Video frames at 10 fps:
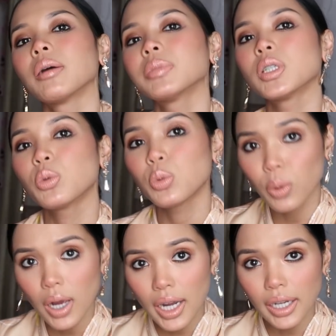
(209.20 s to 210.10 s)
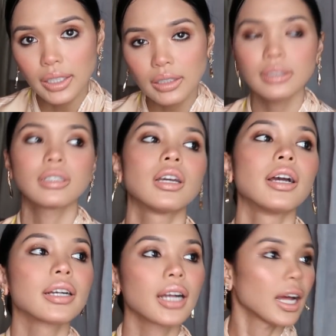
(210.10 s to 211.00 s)
Number one.
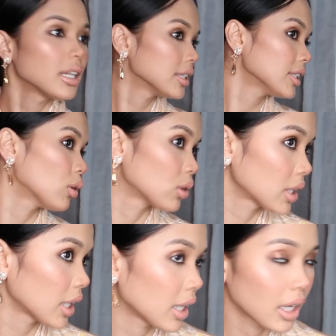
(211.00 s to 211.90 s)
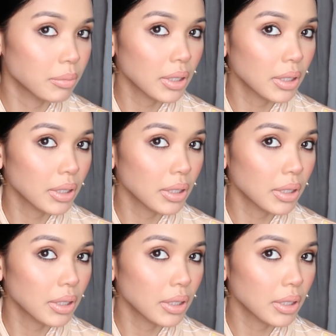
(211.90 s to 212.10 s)
Color dia okay.